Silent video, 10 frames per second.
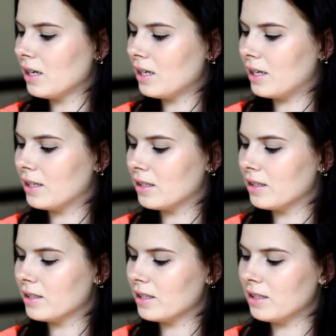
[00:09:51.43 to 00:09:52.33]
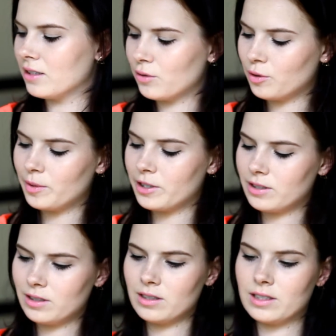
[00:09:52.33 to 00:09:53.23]
and this is
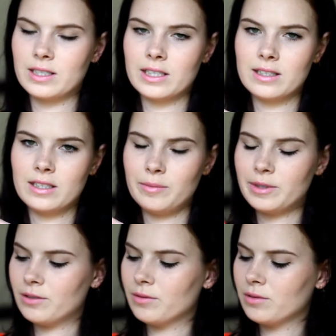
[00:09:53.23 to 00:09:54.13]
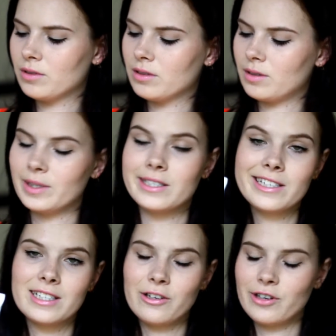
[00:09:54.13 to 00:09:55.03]
almost 60
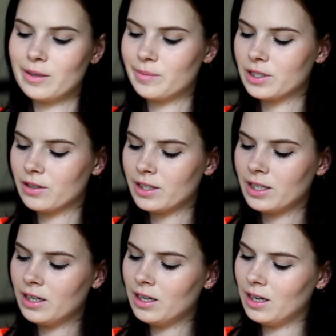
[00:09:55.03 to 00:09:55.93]
grams, sorry.